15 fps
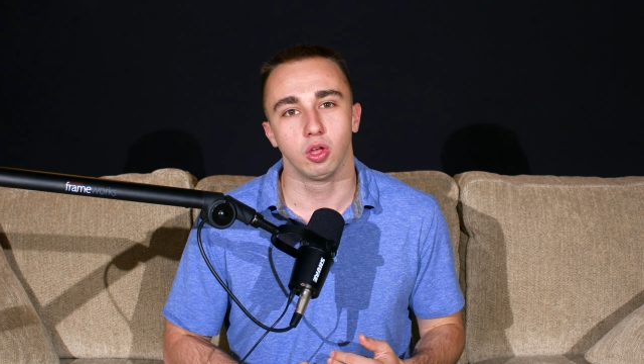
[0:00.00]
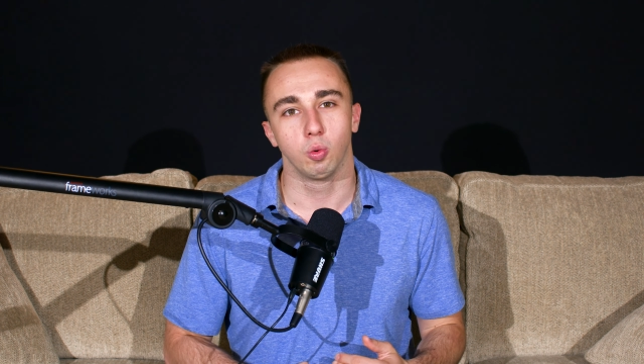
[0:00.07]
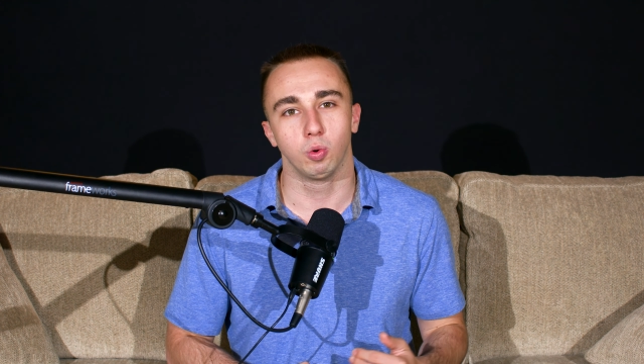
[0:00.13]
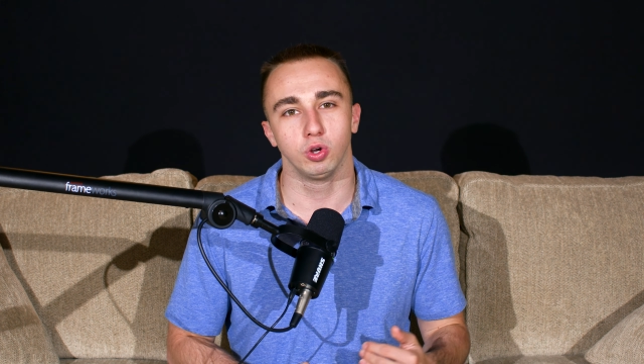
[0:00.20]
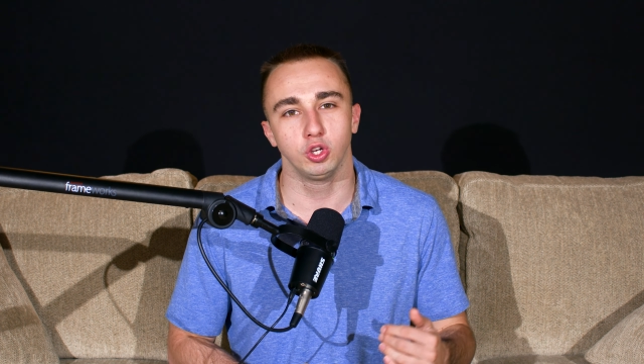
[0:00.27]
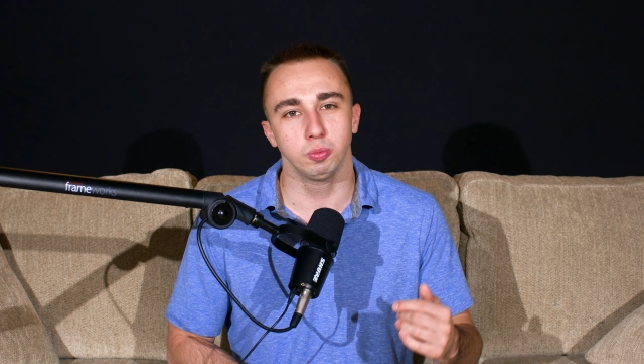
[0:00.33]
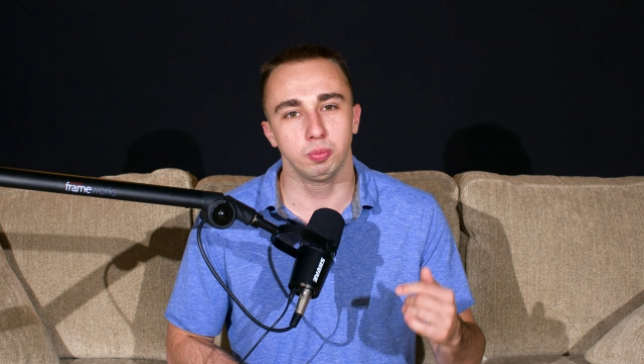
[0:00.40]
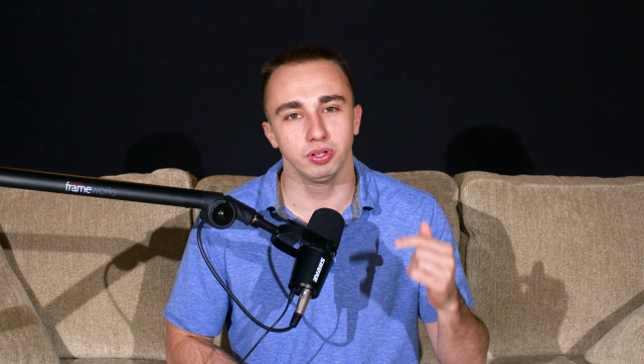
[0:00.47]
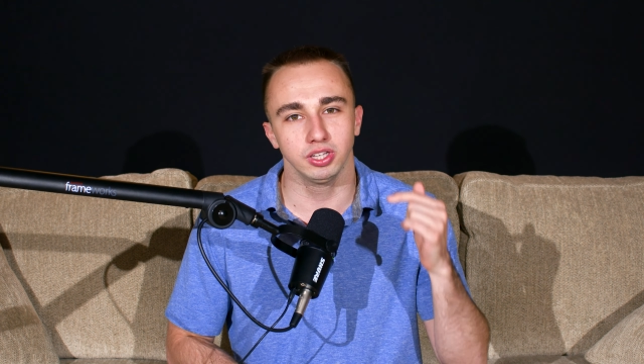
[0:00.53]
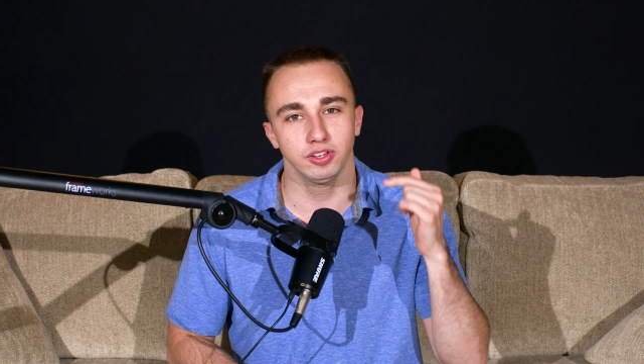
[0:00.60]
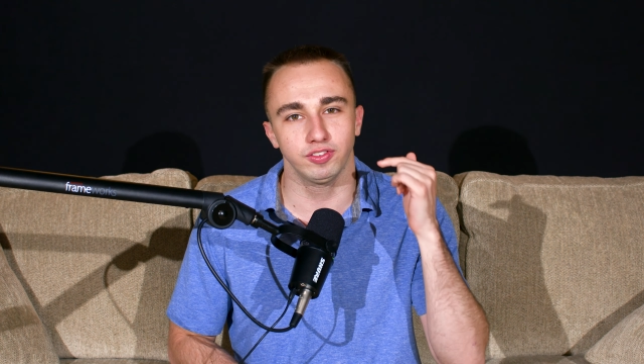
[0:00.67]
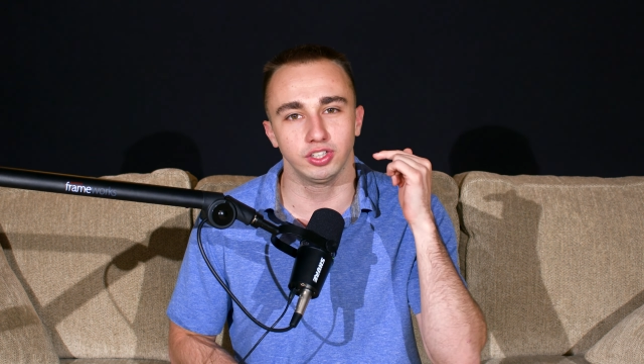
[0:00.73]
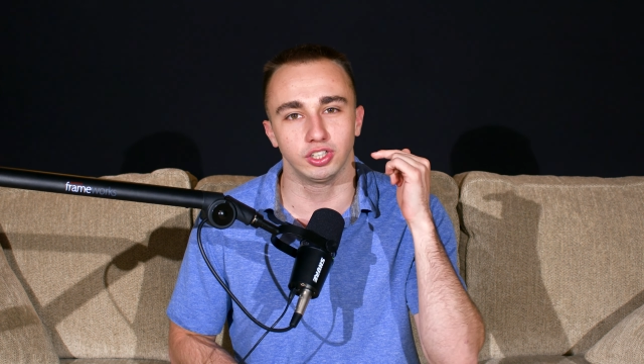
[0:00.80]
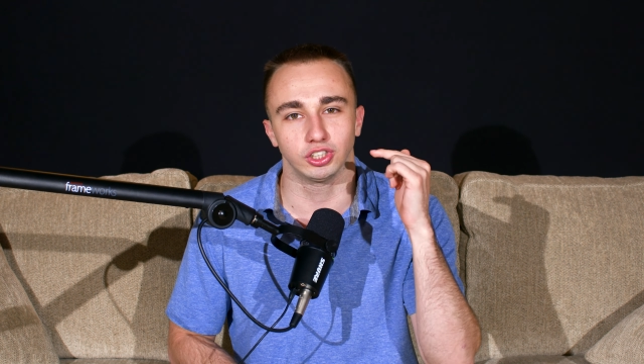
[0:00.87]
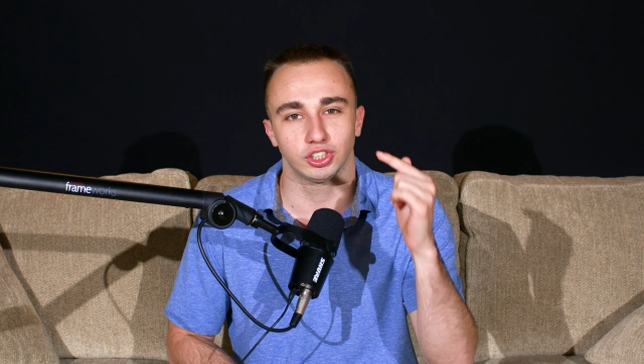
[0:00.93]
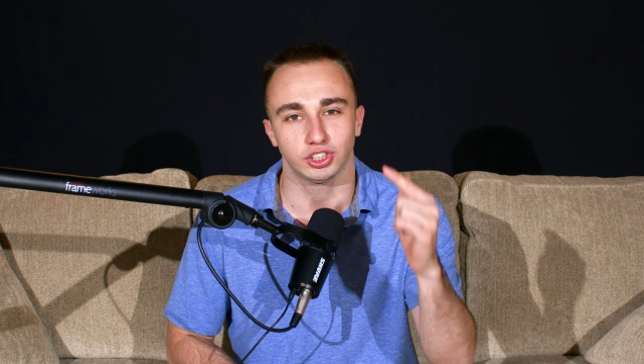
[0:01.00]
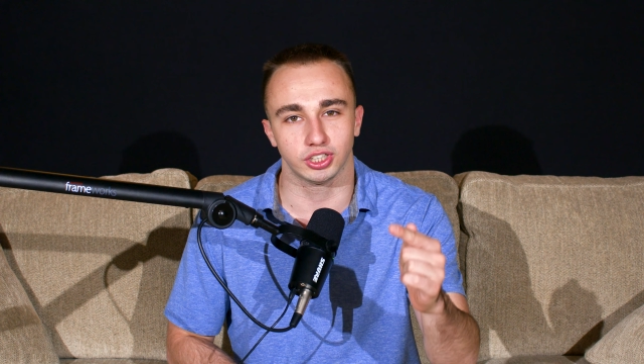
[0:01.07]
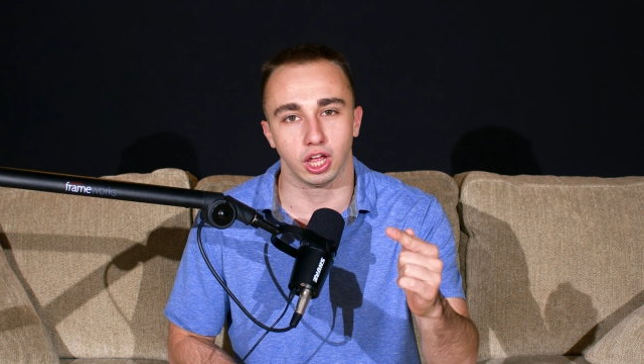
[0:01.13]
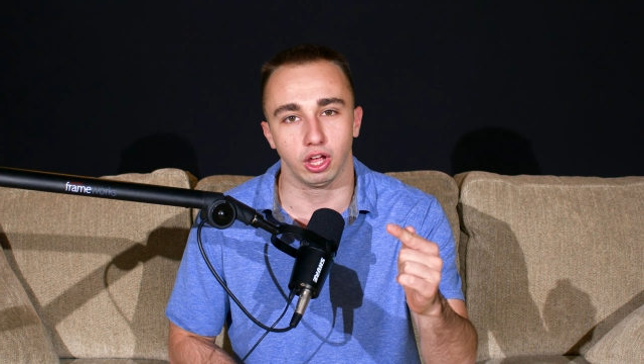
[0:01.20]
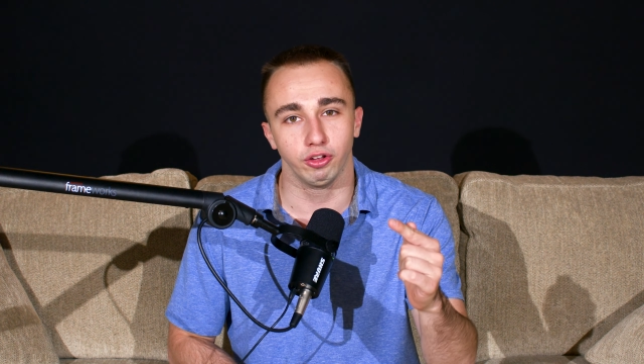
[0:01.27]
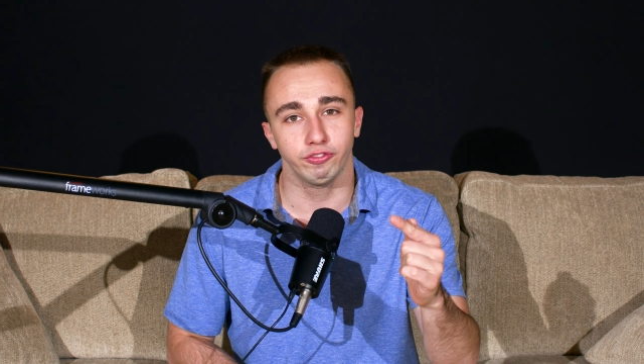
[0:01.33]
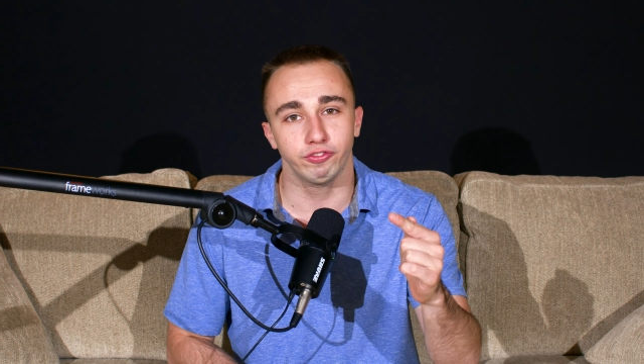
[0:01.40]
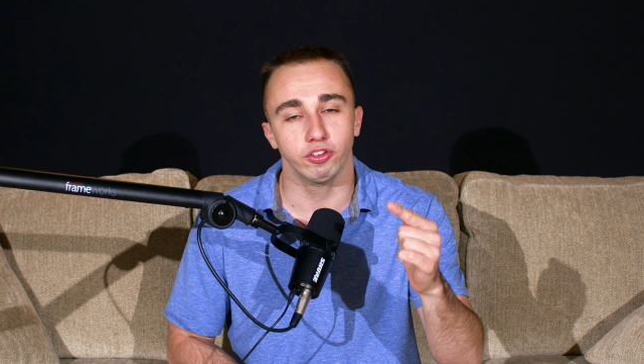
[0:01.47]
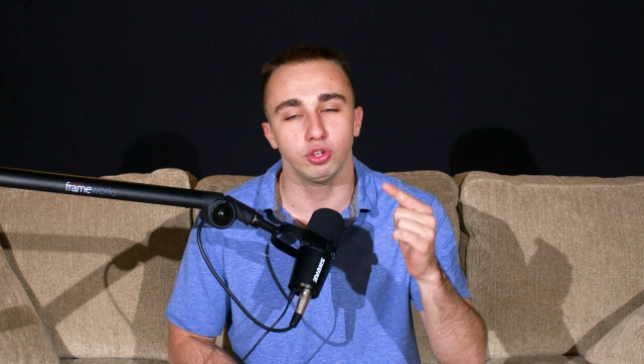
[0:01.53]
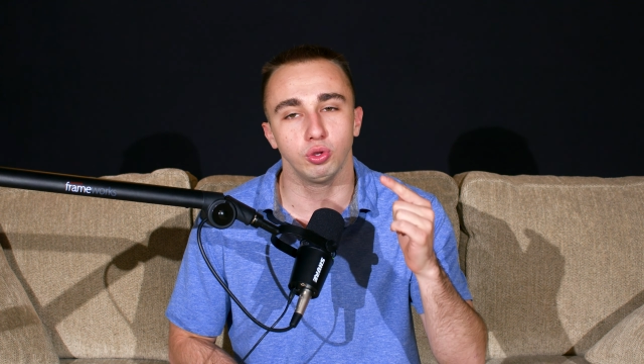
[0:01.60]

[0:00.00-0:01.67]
When you believe in yourself,